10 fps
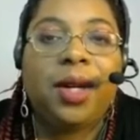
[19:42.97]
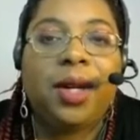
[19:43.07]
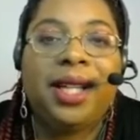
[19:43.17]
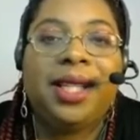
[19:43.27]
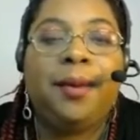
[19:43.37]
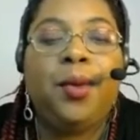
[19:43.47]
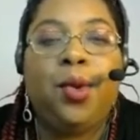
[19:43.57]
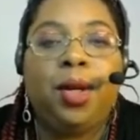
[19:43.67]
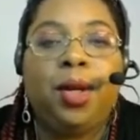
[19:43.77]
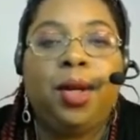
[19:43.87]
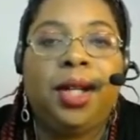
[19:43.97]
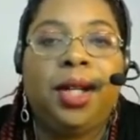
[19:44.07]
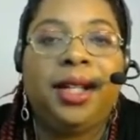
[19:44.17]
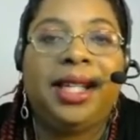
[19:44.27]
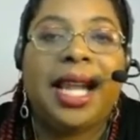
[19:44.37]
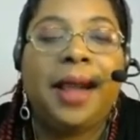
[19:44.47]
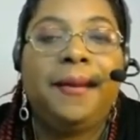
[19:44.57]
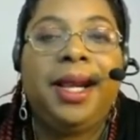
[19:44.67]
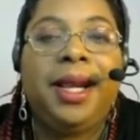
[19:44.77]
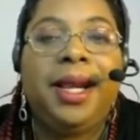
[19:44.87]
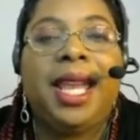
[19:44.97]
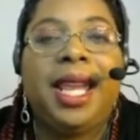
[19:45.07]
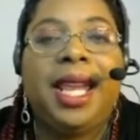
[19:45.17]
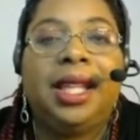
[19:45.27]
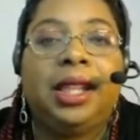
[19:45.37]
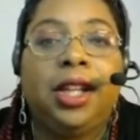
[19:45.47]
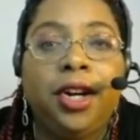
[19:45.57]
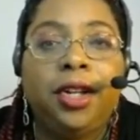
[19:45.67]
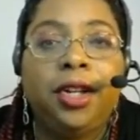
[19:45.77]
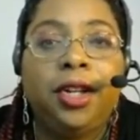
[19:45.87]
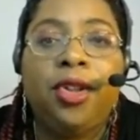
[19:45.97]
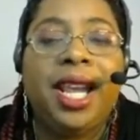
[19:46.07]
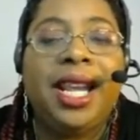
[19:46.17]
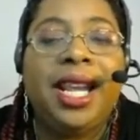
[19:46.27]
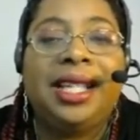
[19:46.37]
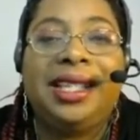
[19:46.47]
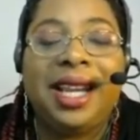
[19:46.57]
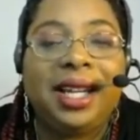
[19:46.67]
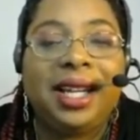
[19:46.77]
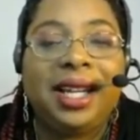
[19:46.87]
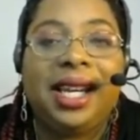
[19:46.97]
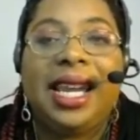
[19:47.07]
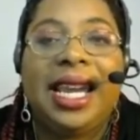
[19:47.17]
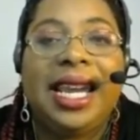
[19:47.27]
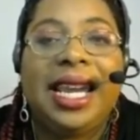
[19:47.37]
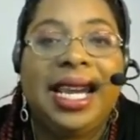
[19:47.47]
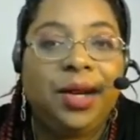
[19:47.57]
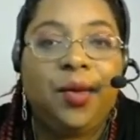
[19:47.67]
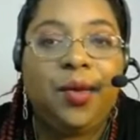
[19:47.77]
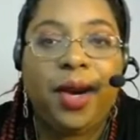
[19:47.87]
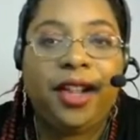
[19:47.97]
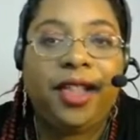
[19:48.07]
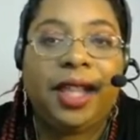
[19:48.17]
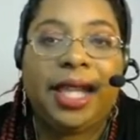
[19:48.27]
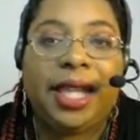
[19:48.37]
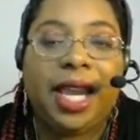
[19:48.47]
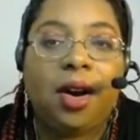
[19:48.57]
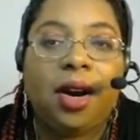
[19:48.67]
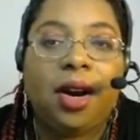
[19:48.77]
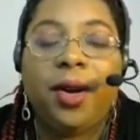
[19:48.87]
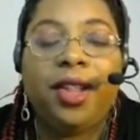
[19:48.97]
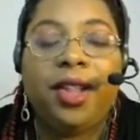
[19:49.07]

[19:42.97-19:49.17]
And when I say portable learning, I mean that they can learn or they can study anywhere that they are,